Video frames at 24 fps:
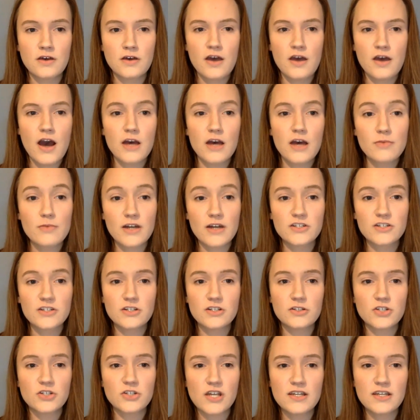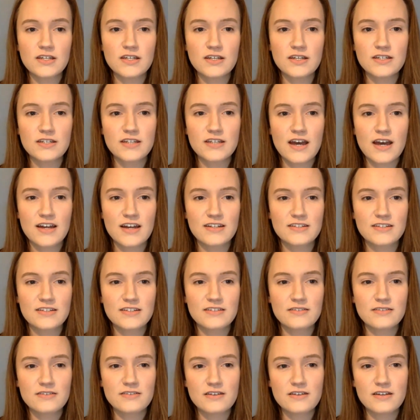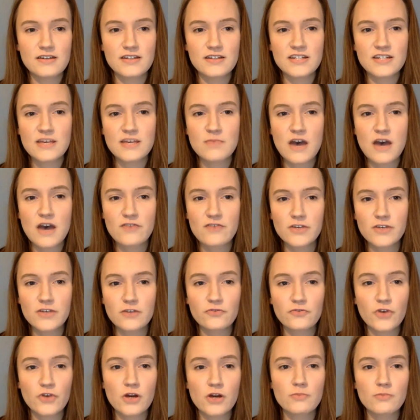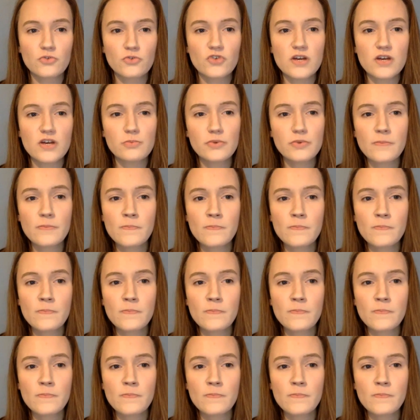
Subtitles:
I imagine shaking his hand and him having a firm grip